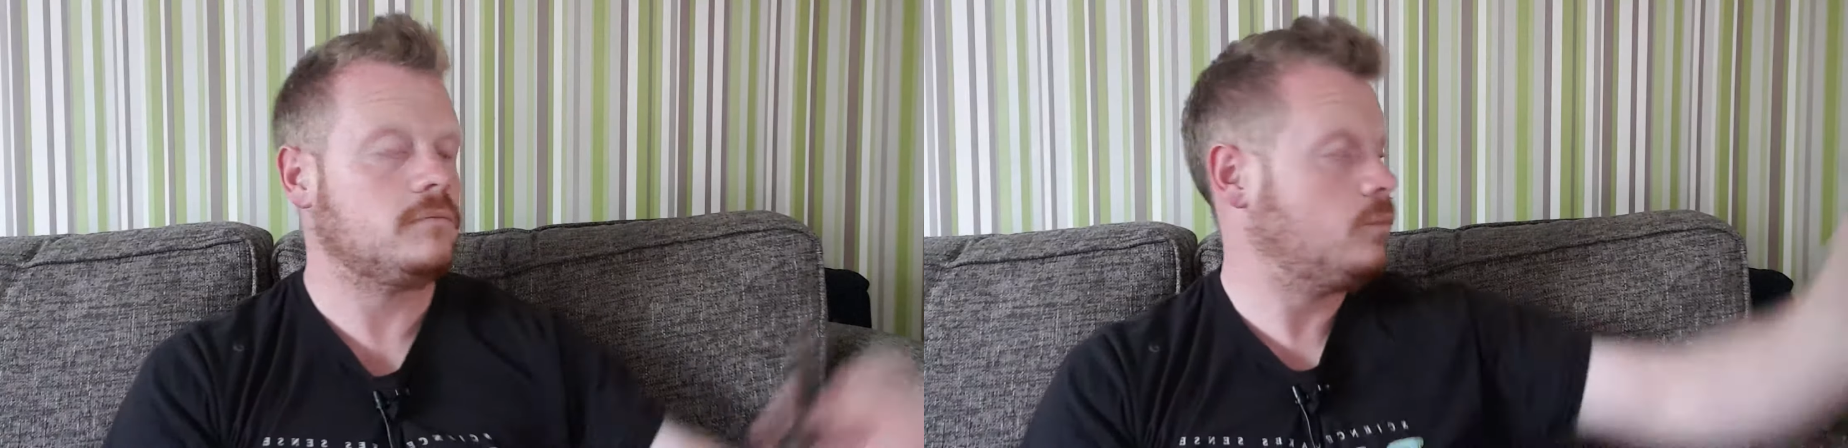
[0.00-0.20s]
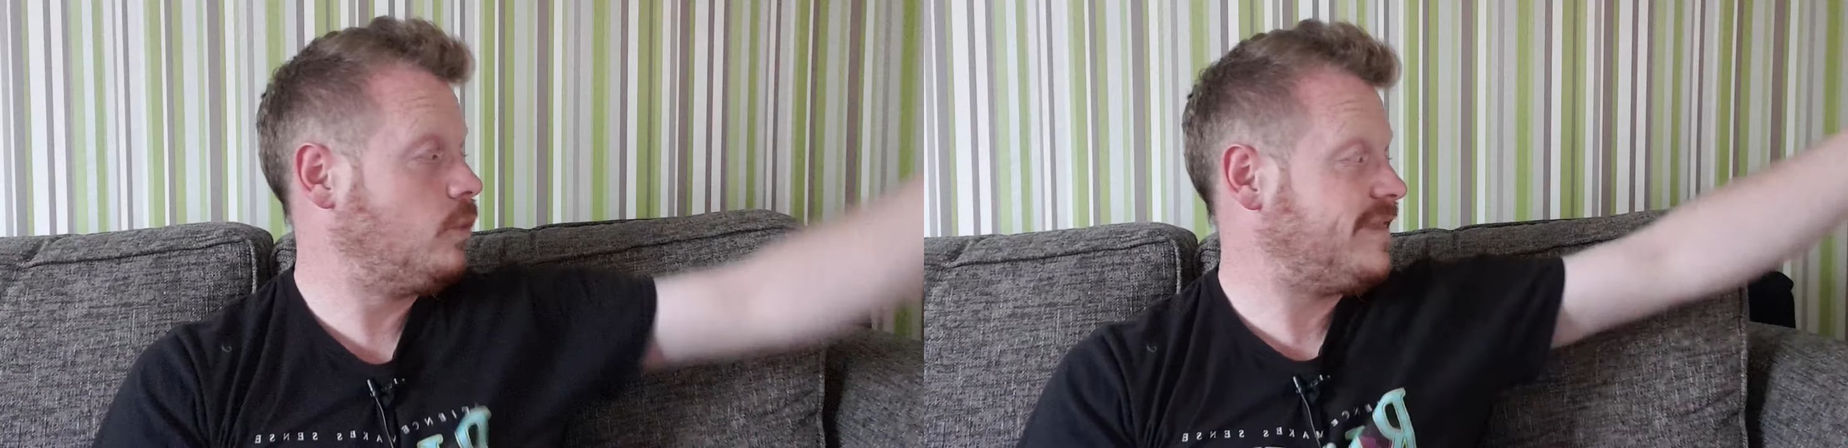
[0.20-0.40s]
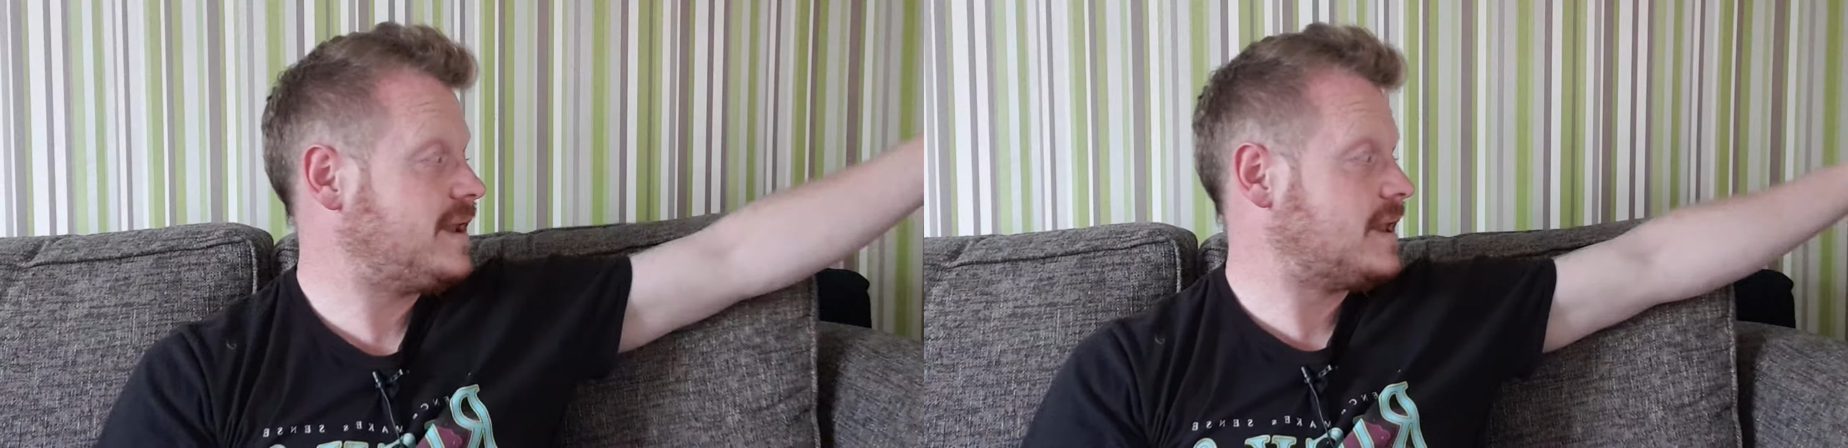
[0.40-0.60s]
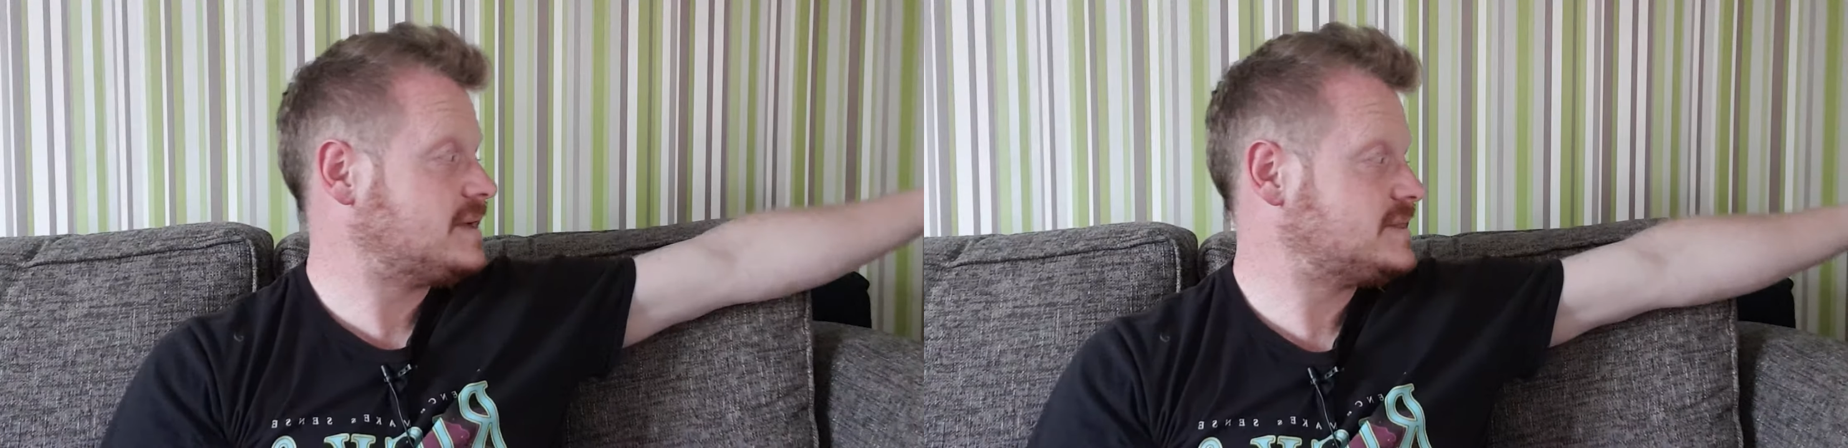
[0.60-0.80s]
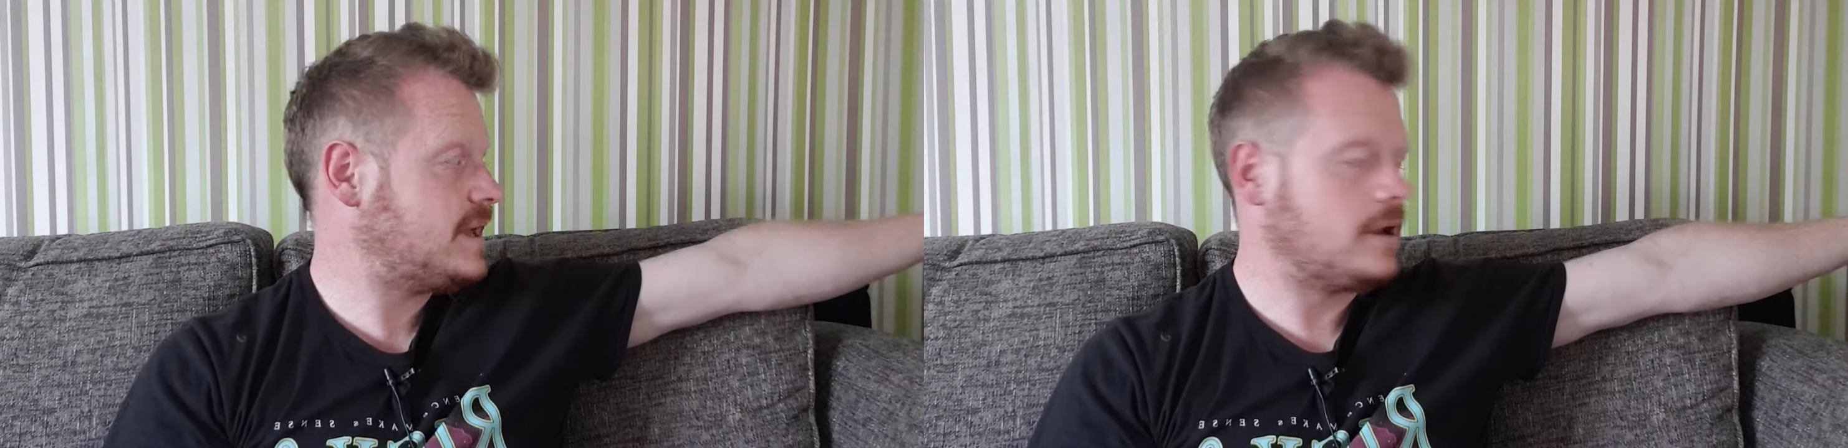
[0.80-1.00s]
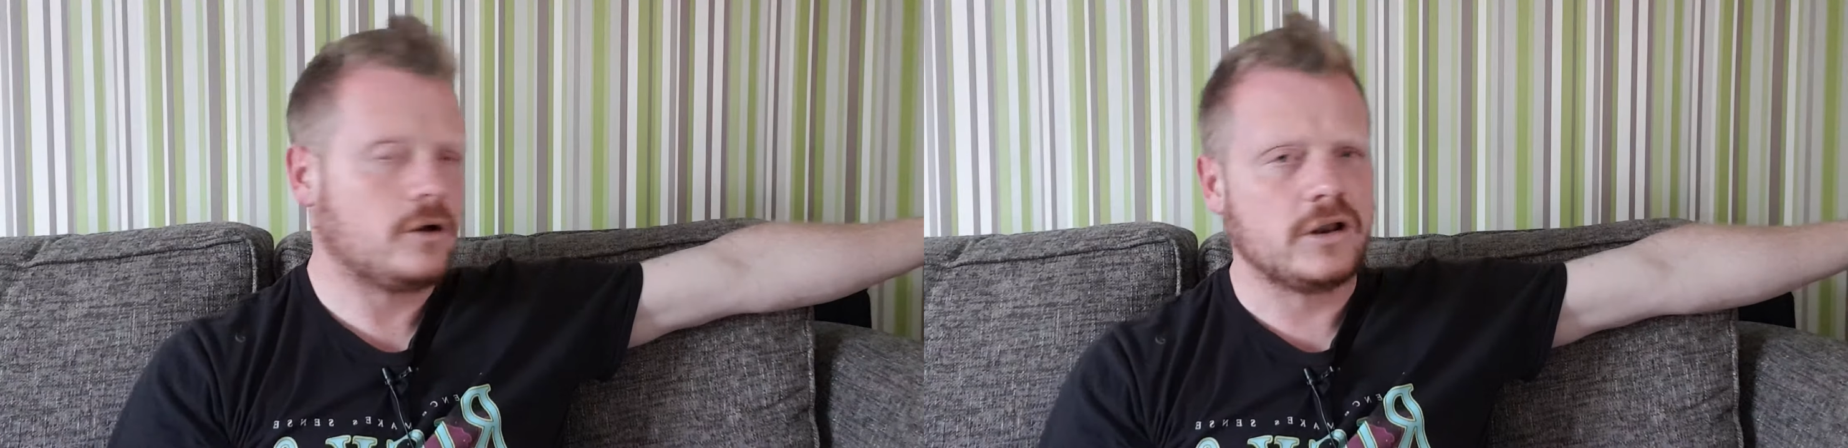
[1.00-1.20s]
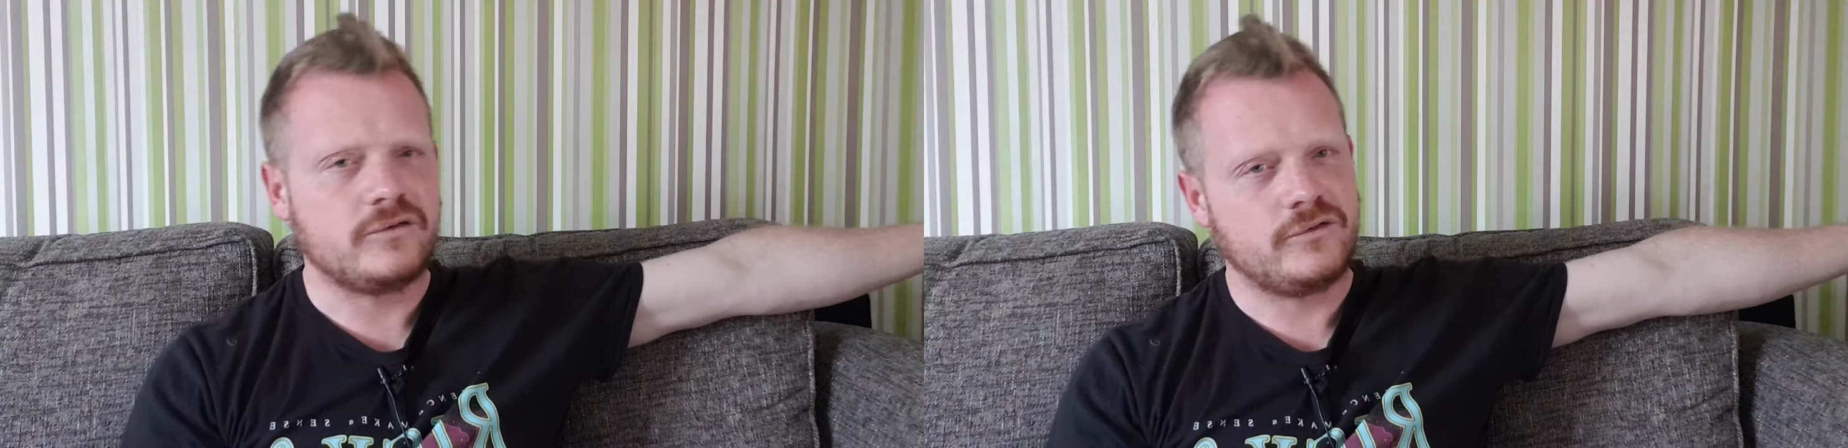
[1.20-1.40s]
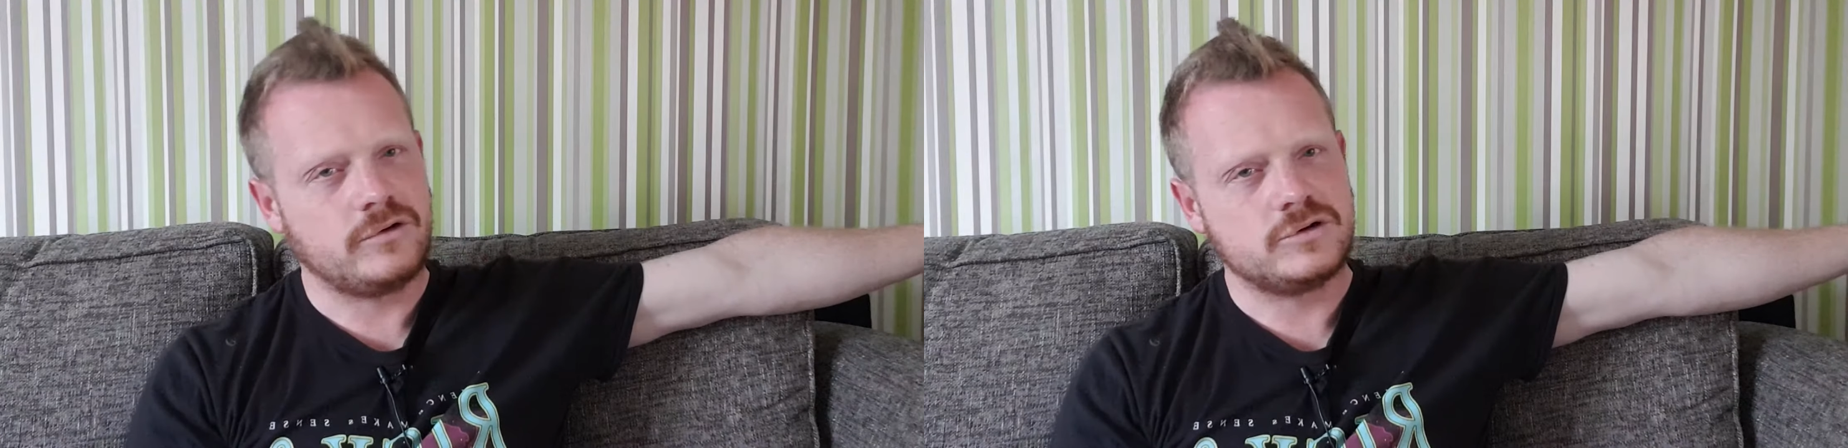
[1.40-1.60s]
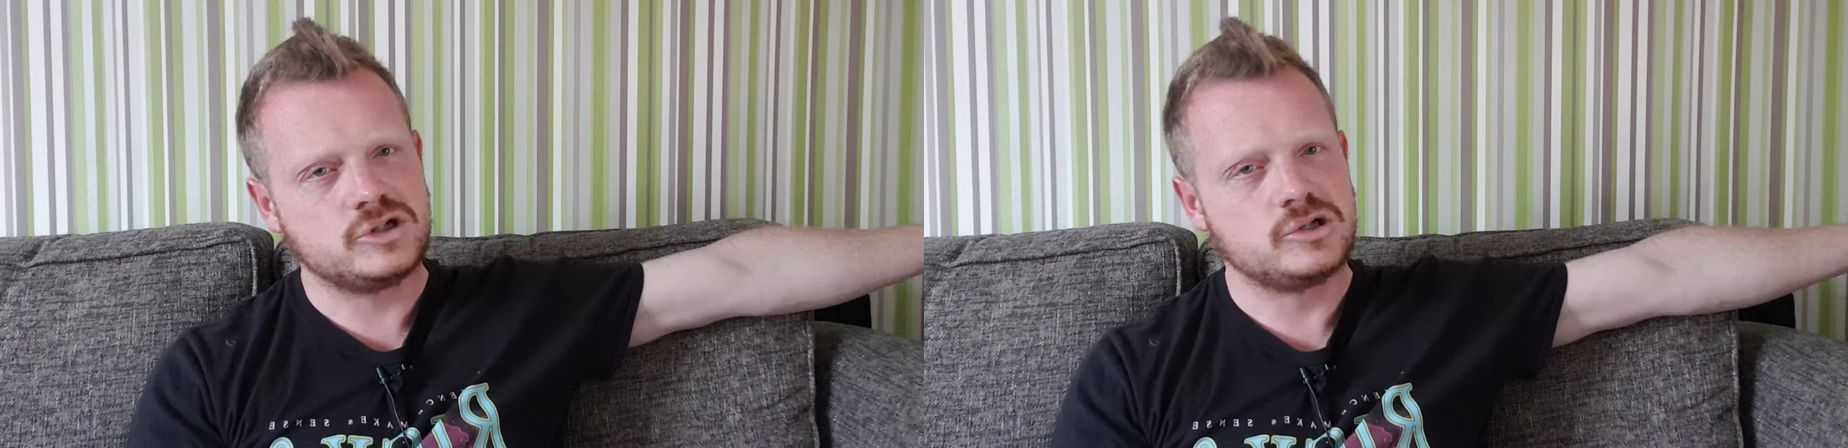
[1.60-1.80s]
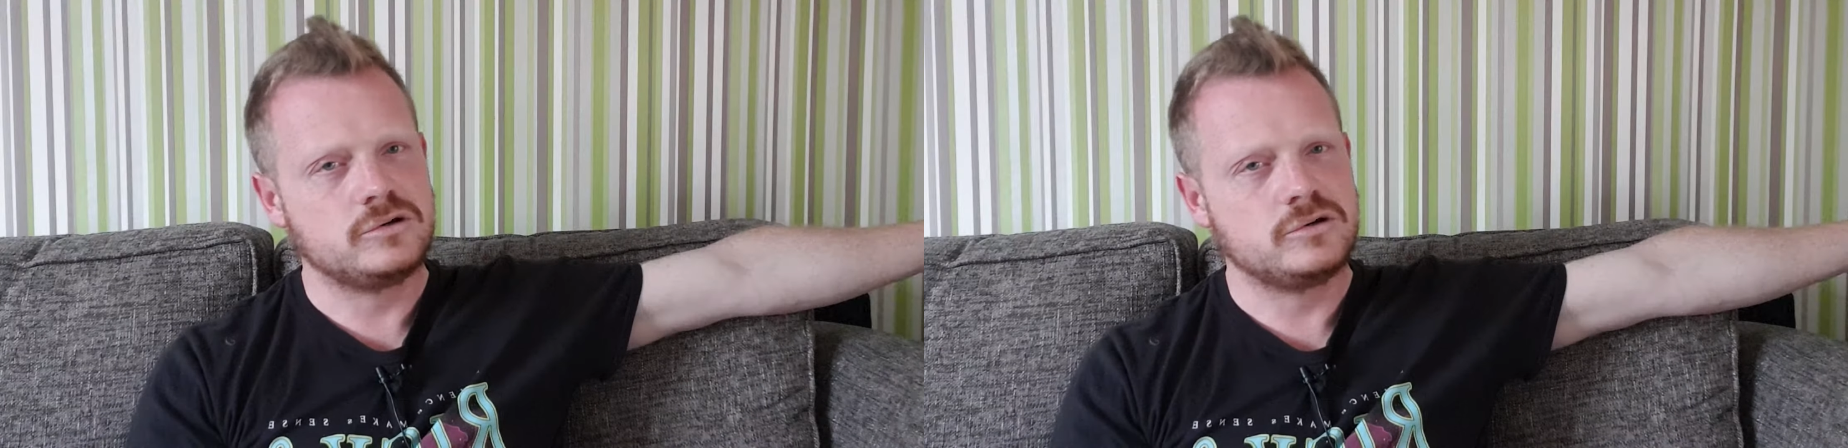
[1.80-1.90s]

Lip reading: Within that set, I got it for just